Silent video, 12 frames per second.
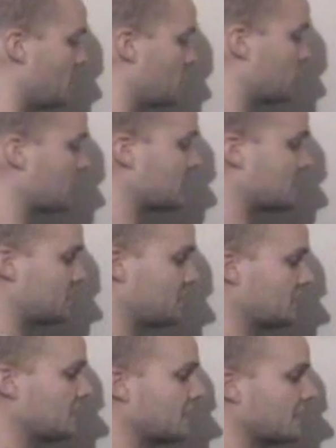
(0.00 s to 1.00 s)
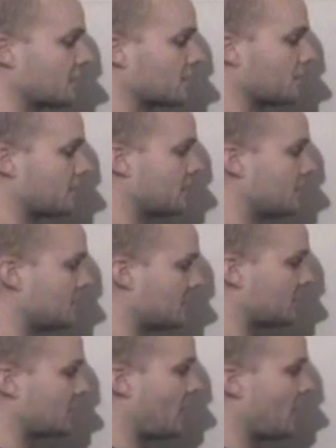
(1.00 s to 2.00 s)
As you can see here, the
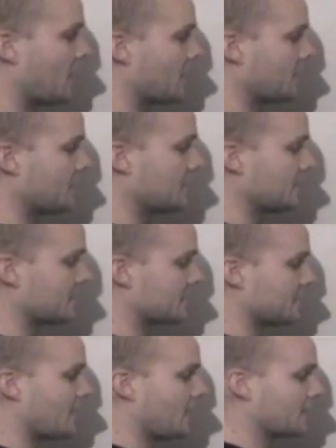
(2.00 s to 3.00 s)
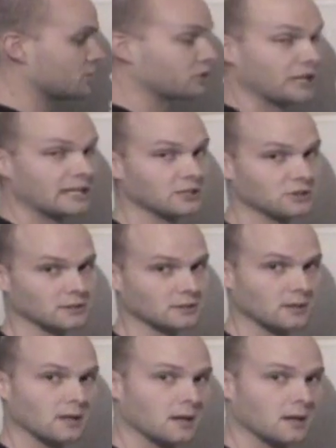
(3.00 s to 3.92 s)
sign is not changing.